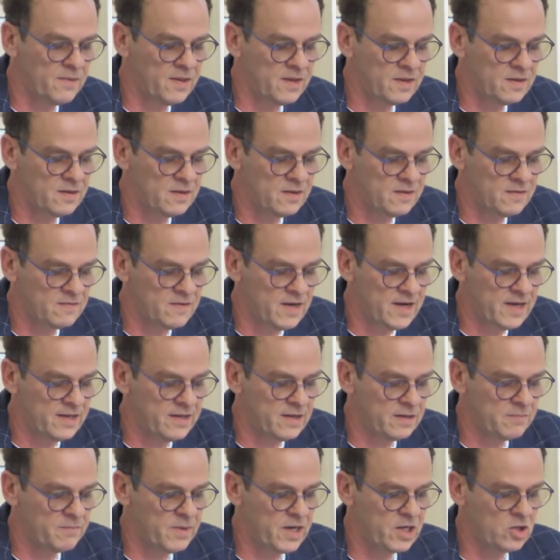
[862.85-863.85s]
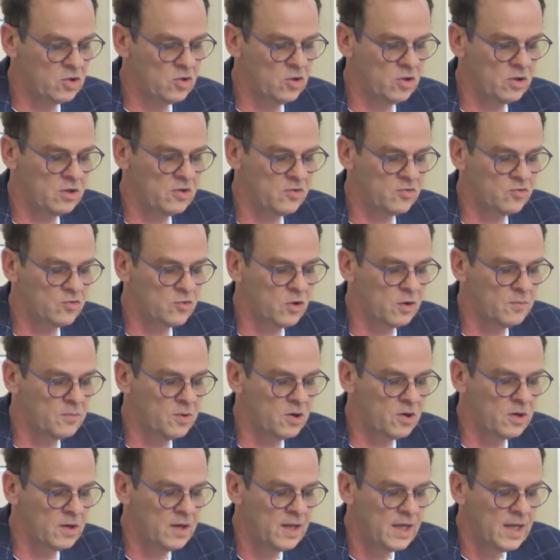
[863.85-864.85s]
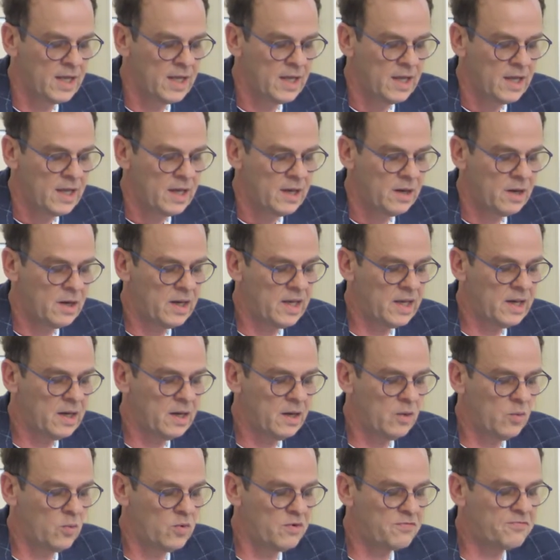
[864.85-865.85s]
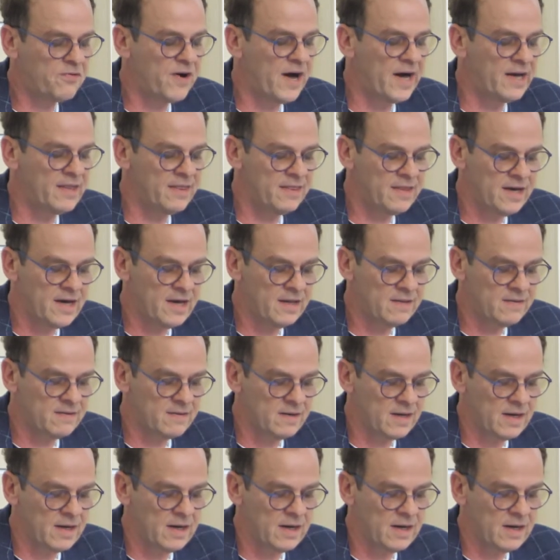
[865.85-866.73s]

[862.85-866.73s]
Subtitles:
that is headed by Dolly Sobol. We find that,